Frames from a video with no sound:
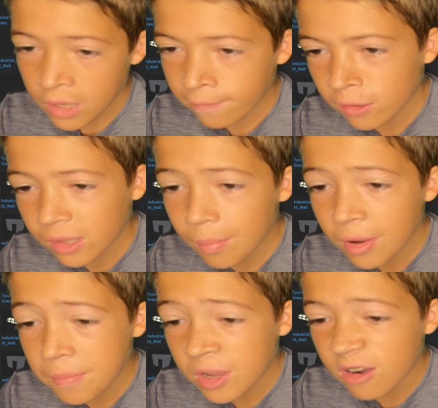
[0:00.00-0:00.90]
Though that
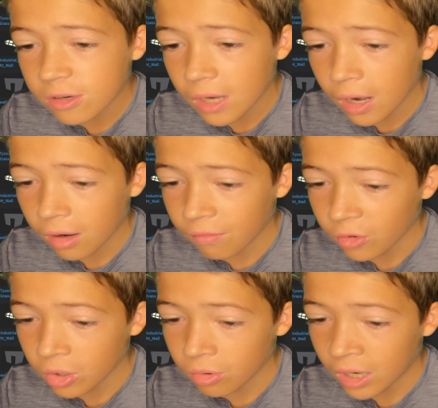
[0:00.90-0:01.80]
might be entertaining
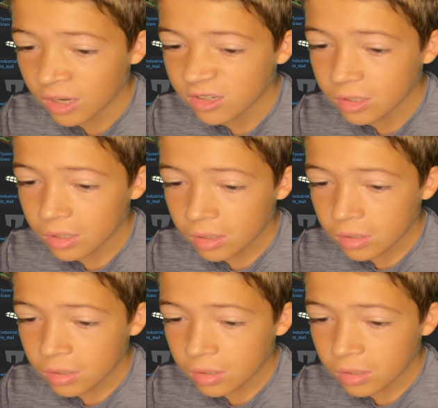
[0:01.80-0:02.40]
for you guys.